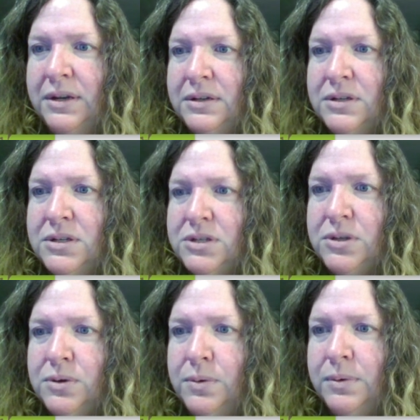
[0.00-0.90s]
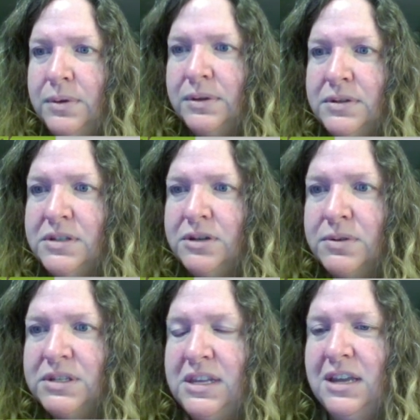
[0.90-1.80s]
there's 1, 2
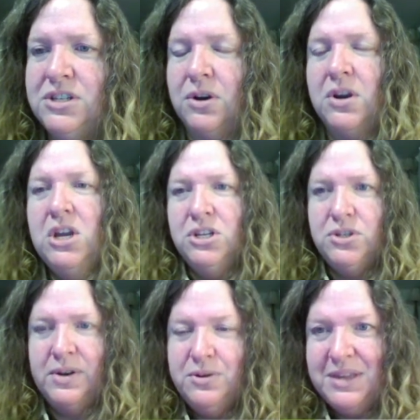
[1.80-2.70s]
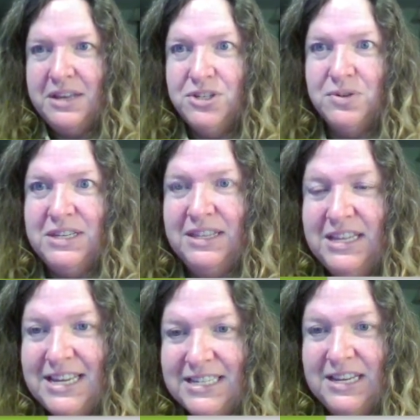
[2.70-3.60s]
zeros in the answer. So I know the
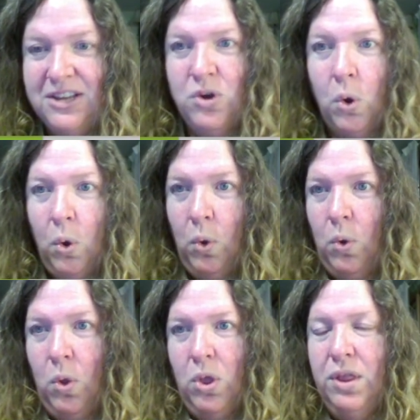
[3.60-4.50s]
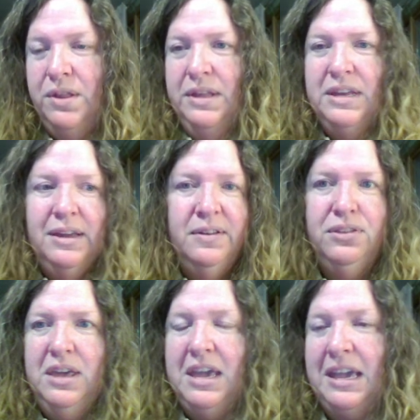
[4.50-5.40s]
answer to this
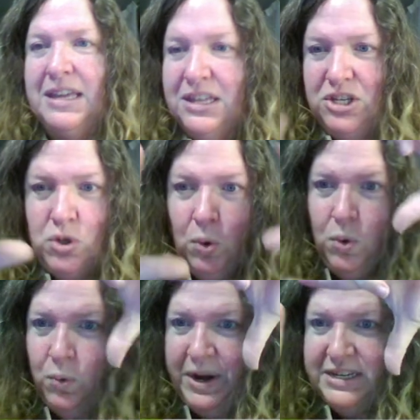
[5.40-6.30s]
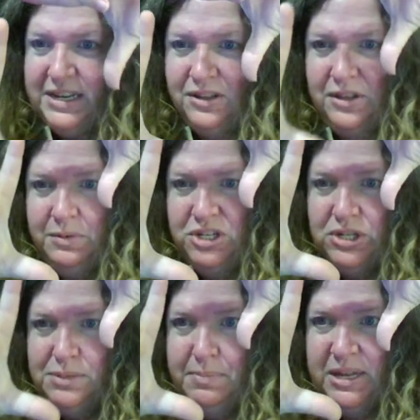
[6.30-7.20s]
whole thing, this whole
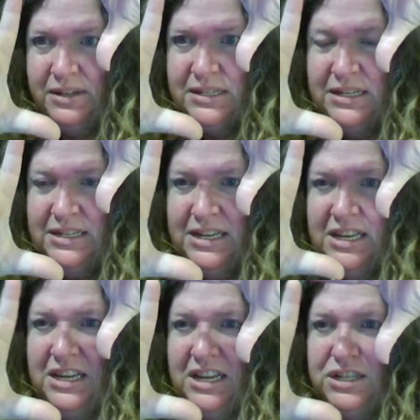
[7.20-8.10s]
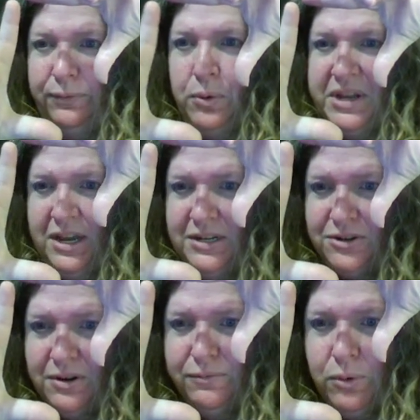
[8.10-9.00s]
rectangle that we just built, is
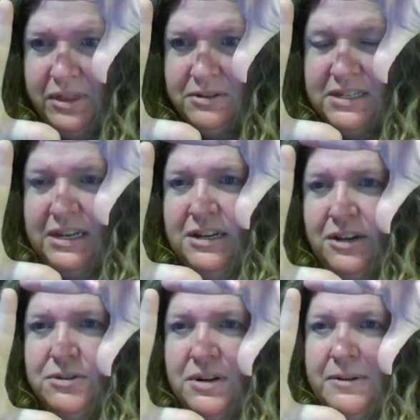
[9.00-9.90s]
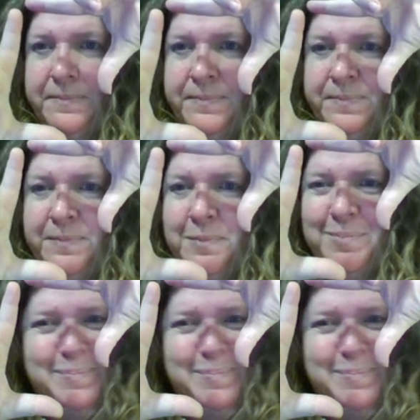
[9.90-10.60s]
4,800, 4,800.